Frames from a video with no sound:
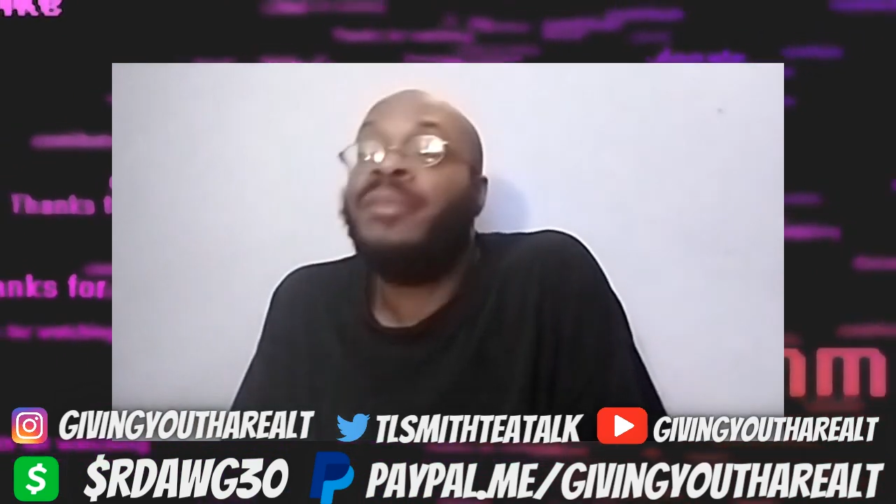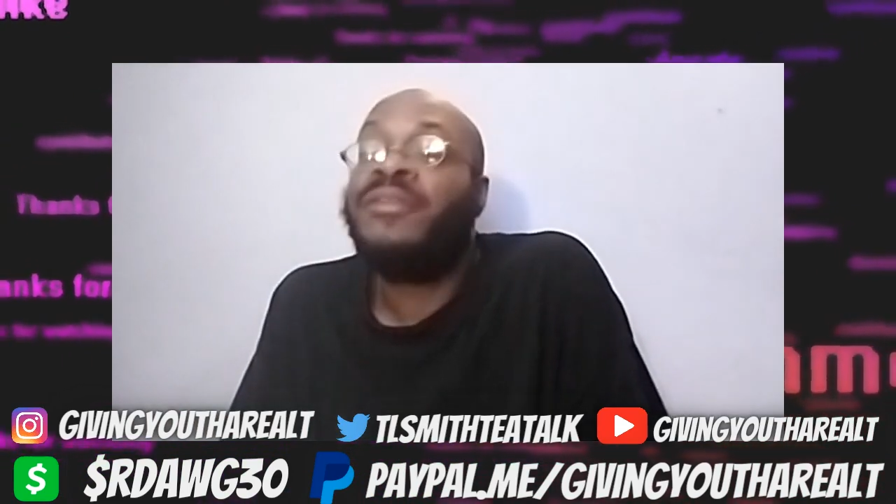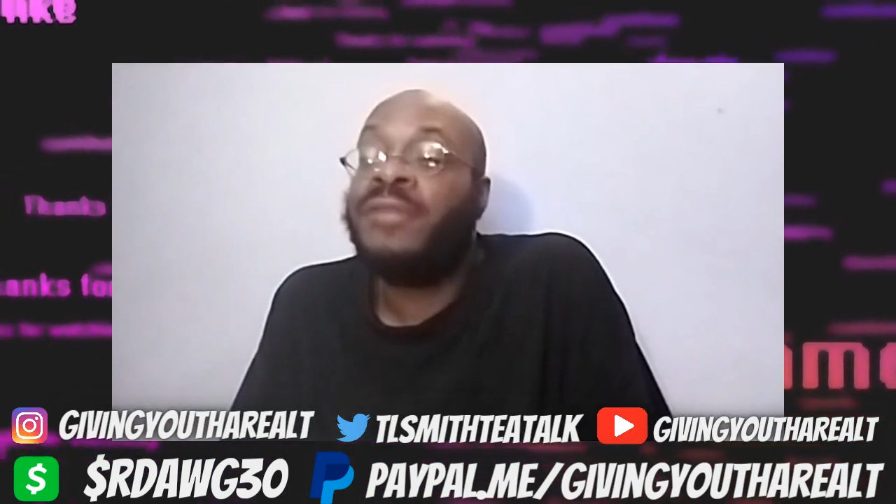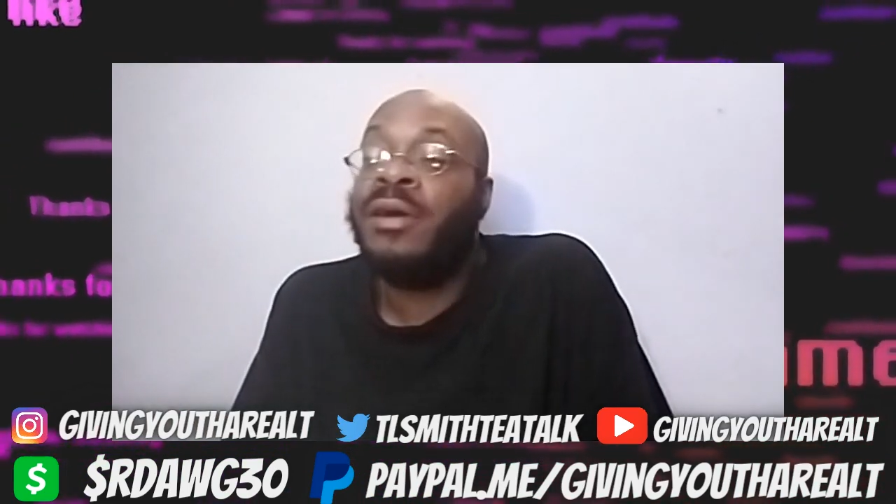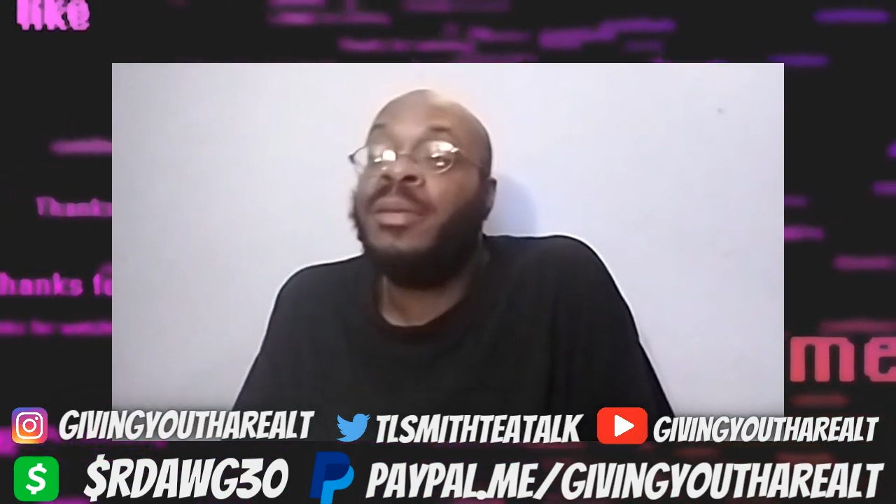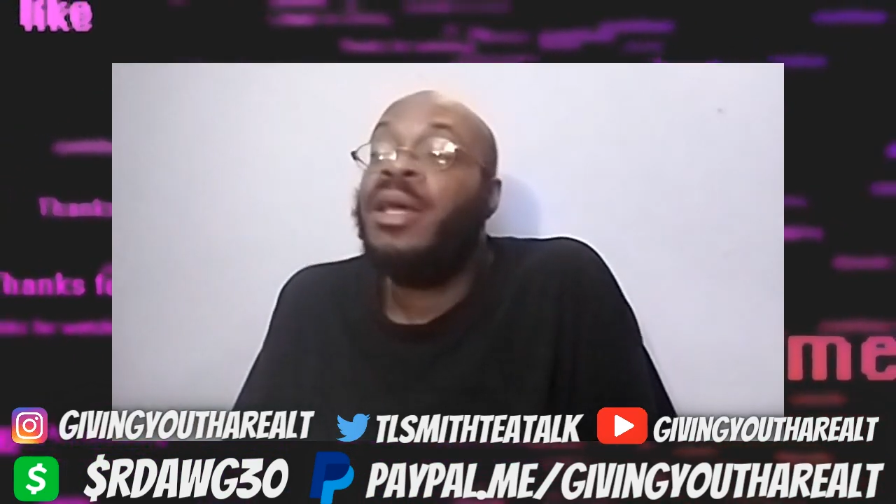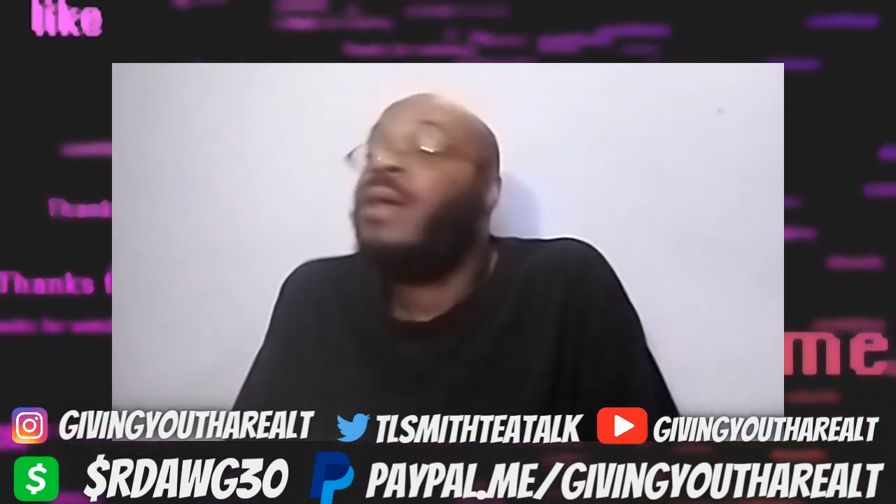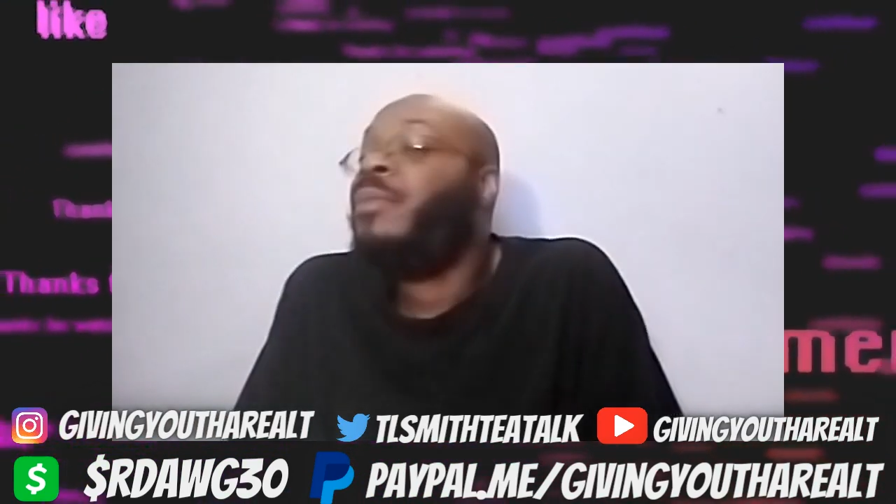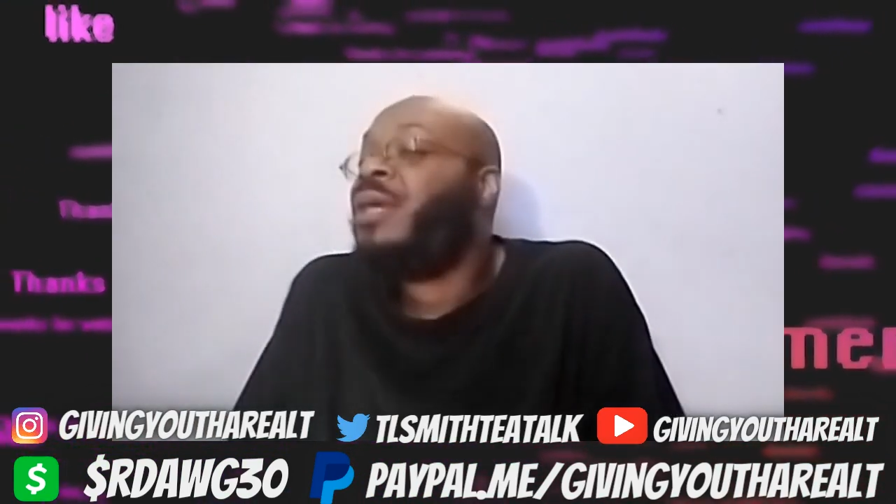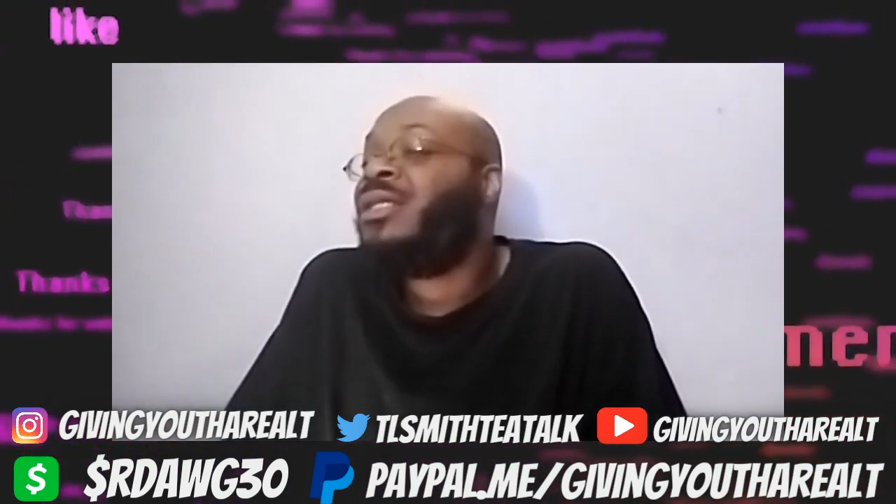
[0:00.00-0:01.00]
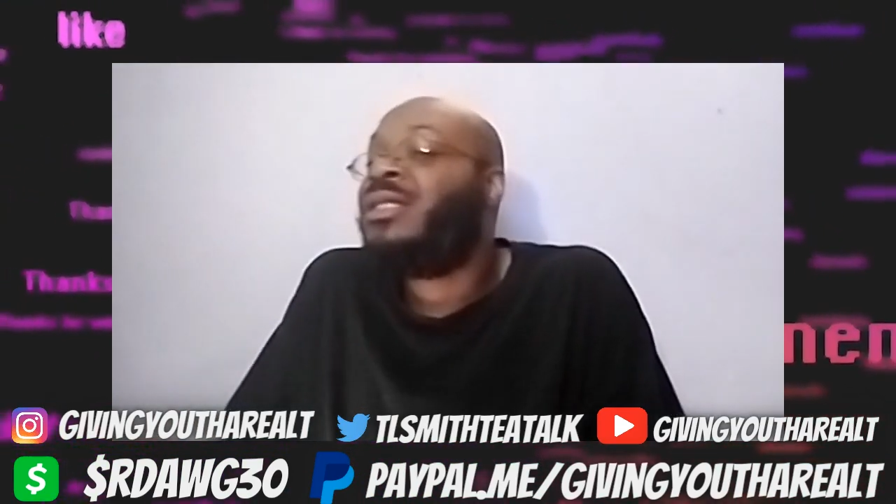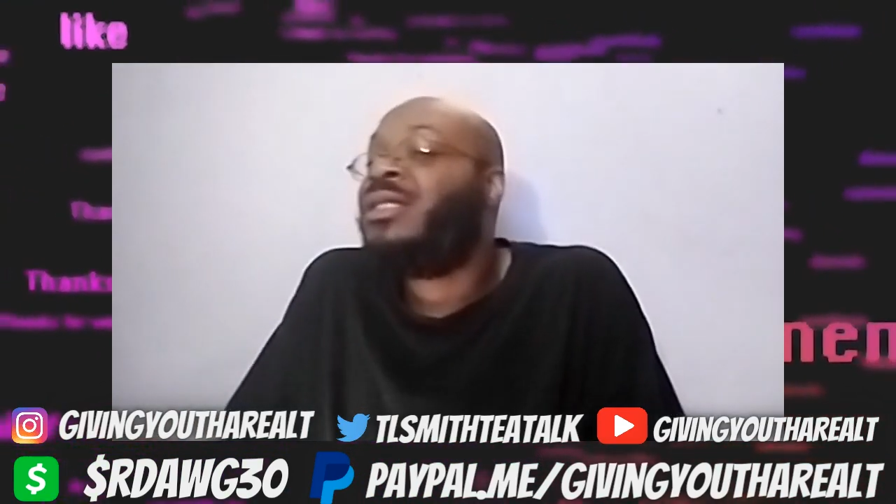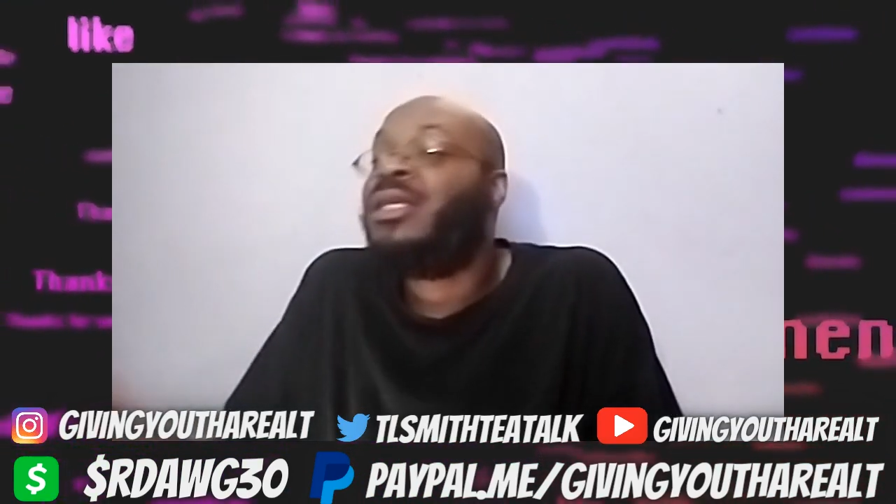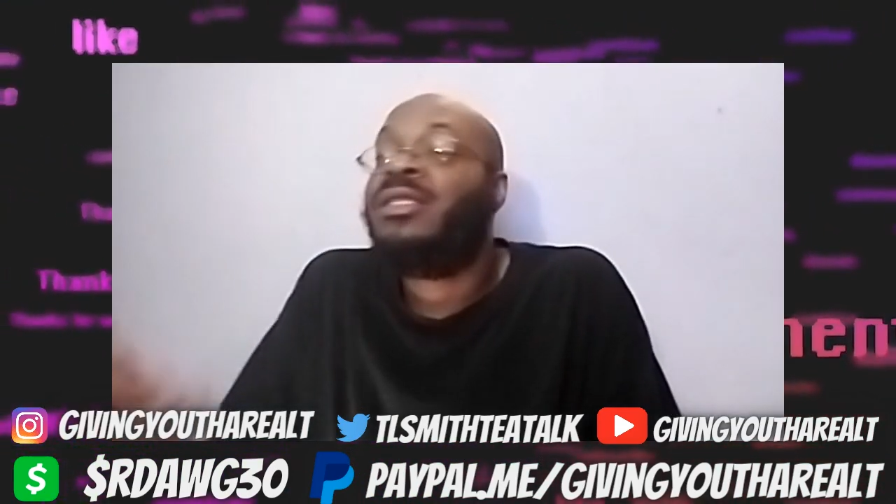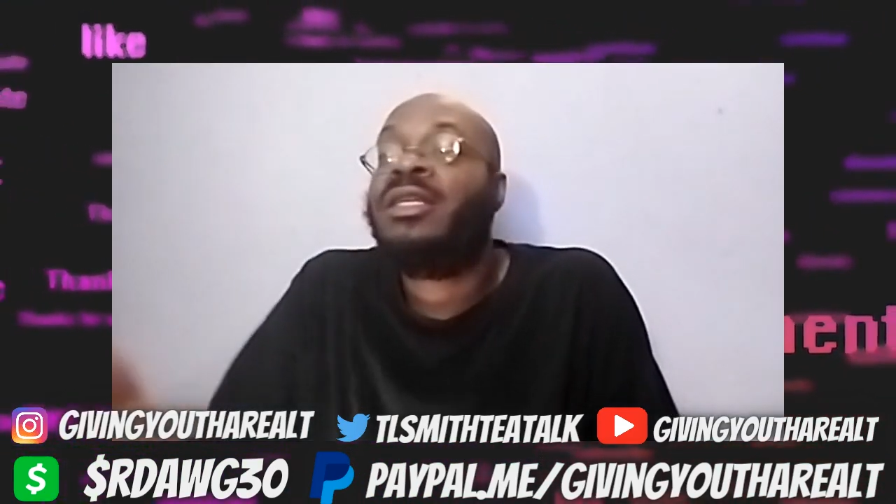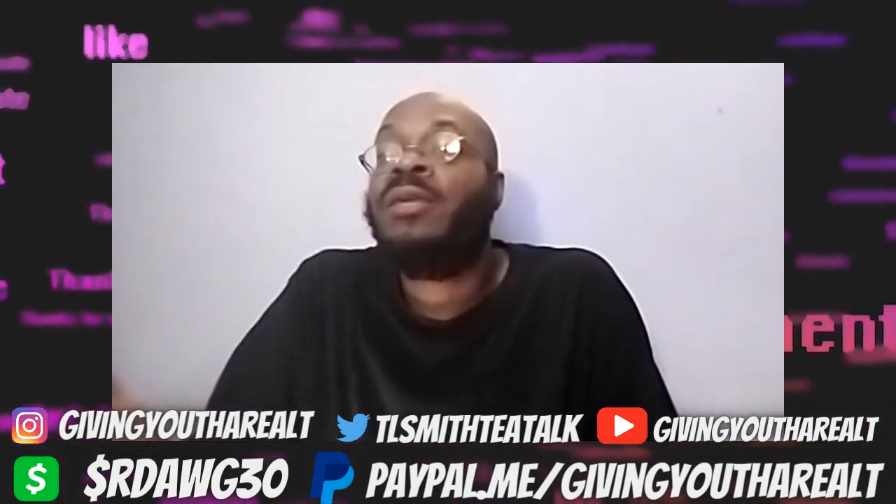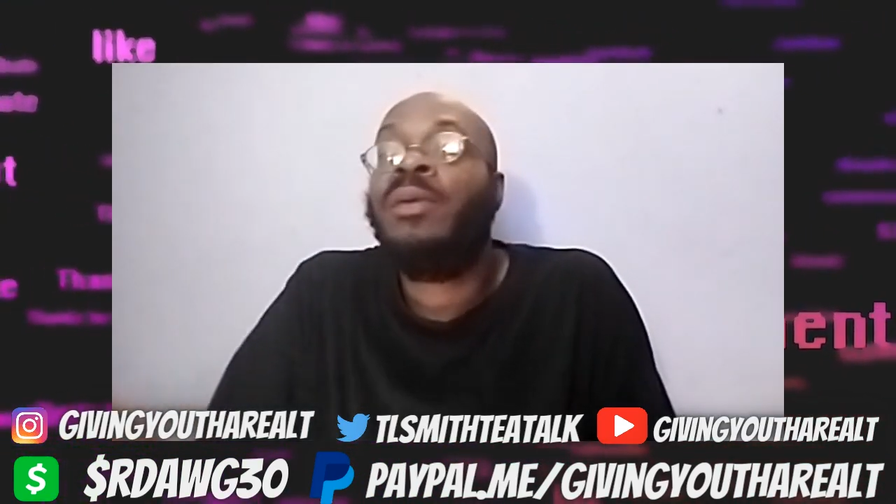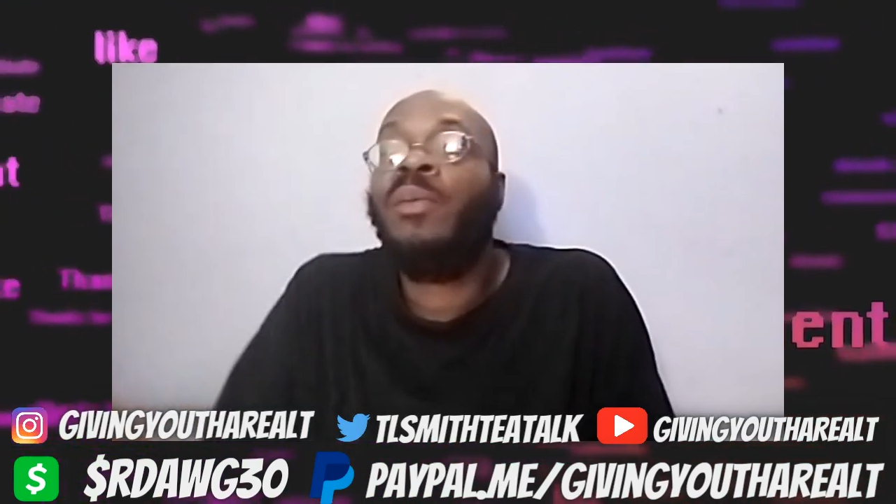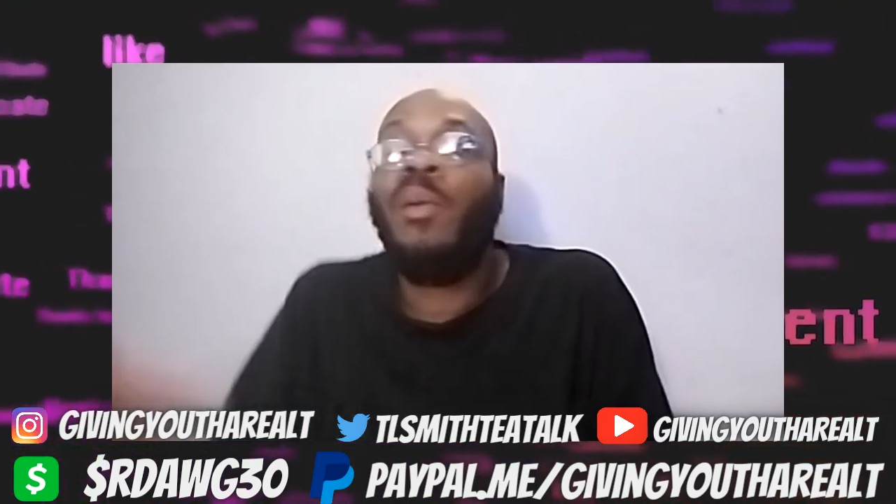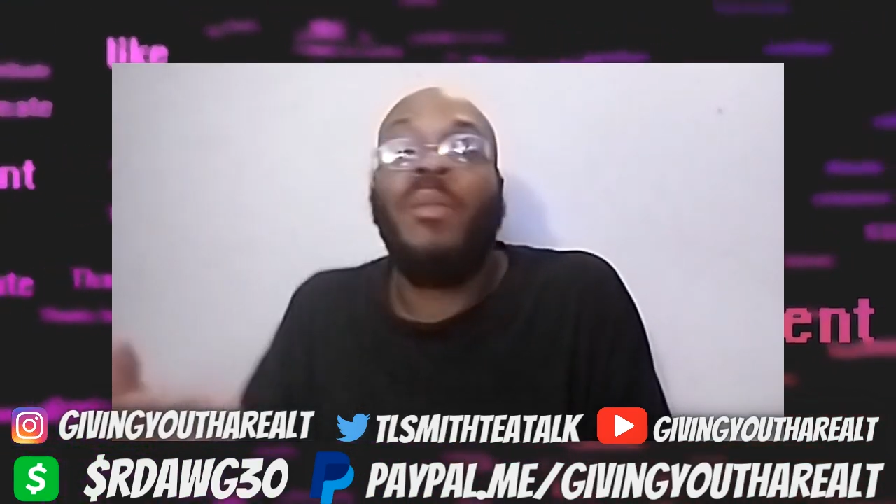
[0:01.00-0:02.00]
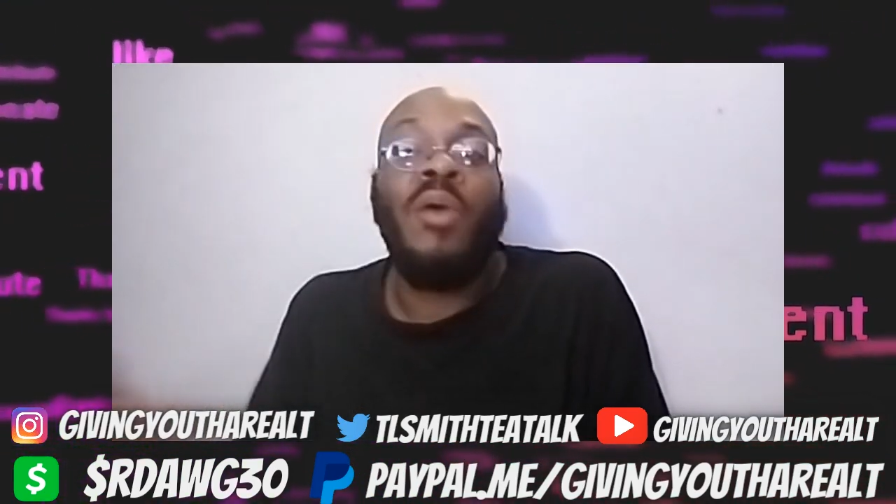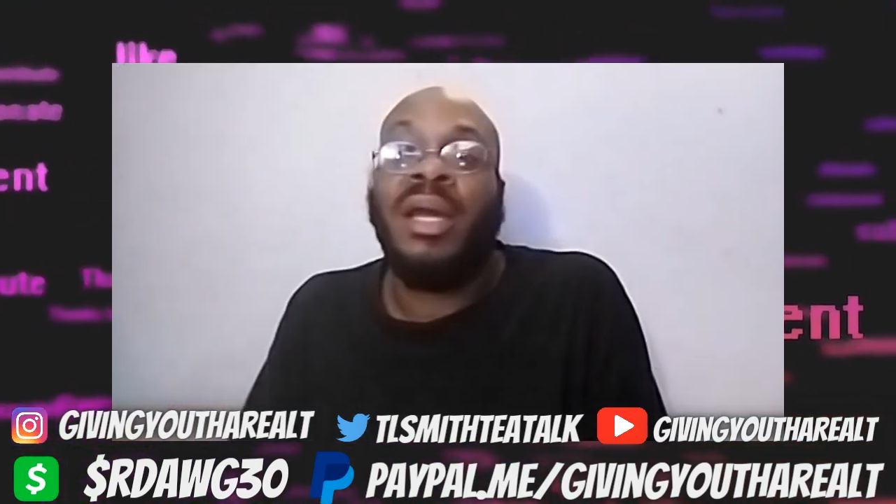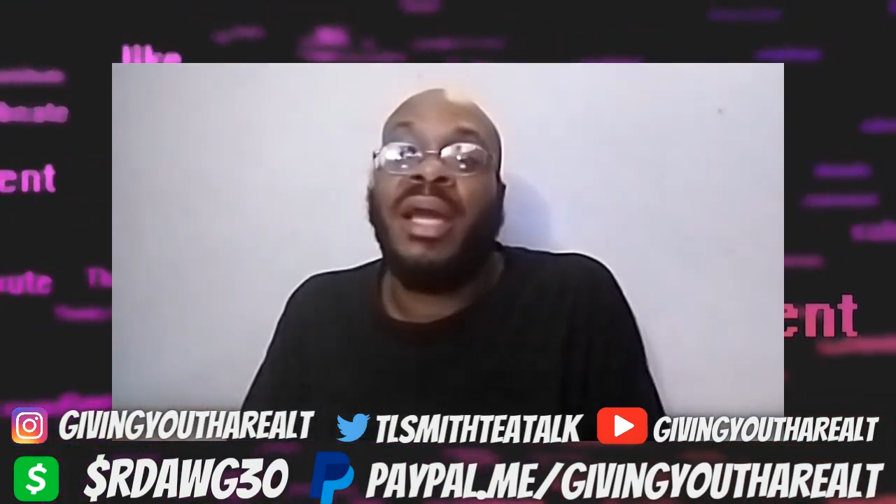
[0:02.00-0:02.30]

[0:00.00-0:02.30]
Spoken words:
from, because considering what Morgan